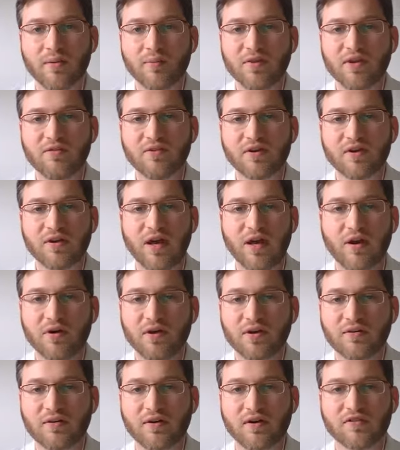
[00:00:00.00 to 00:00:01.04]
even
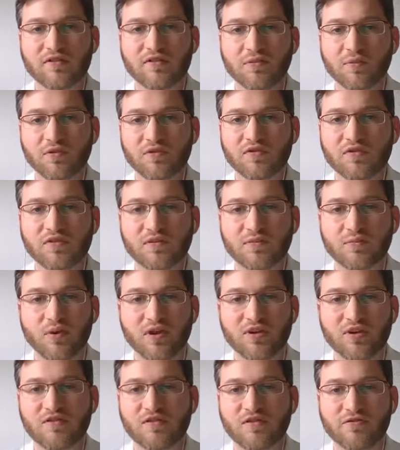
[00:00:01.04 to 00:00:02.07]
allowing customers to
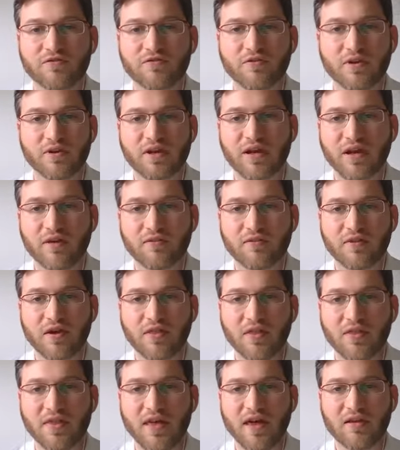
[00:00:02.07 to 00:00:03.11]
register for an account on
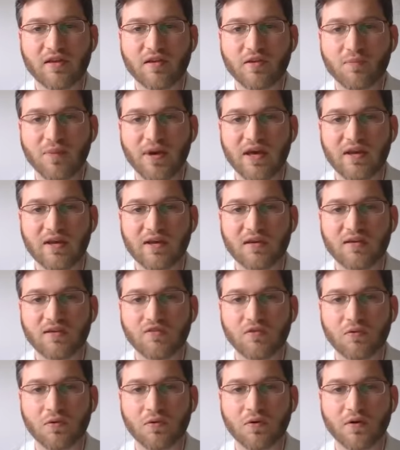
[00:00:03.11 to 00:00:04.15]
the thank you
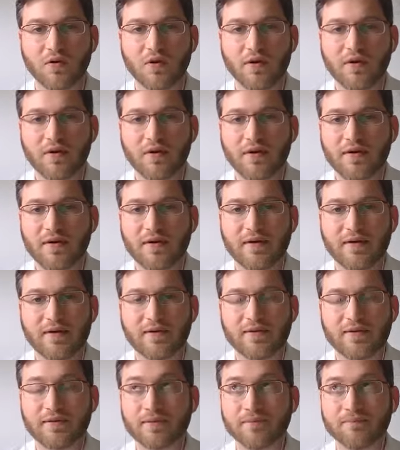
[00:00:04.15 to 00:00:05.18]
page or
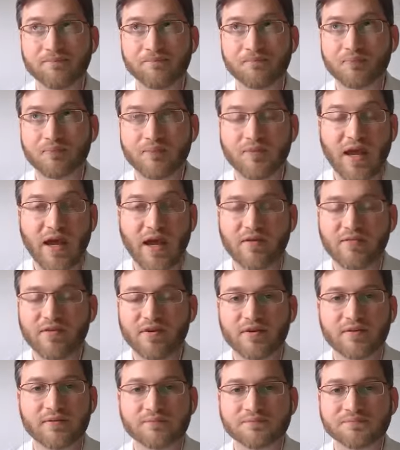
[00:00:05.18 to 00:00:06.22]

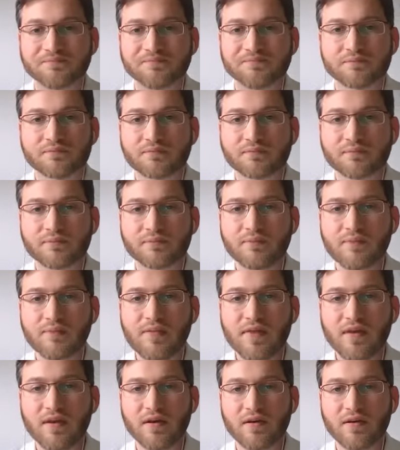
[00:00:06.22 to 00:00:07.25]
having
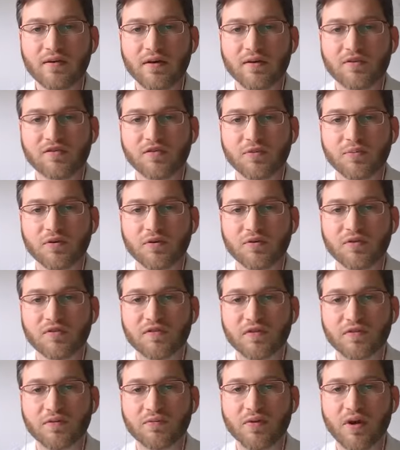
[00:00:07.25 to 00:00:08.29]
customers
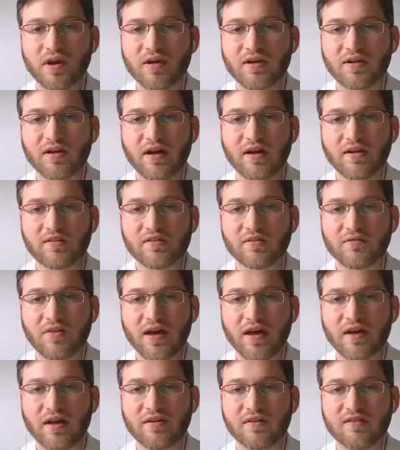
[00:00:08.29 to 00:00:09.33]
recognized if they
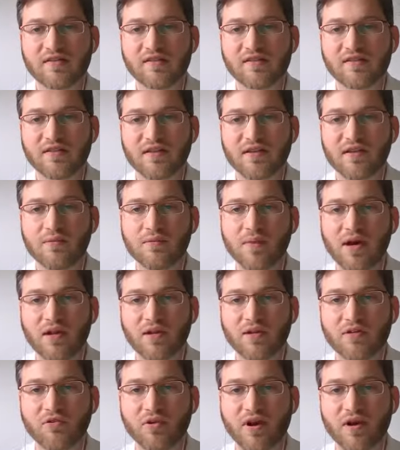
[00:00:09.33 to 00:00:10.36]
had an existing email
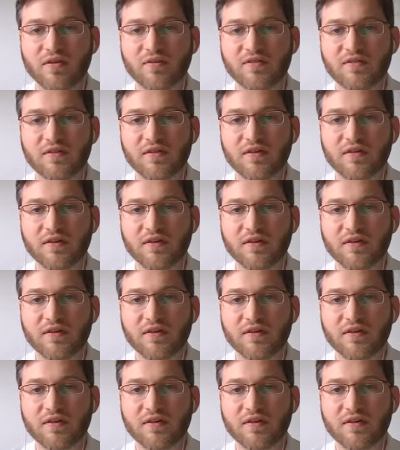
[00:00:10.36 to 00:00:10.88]
address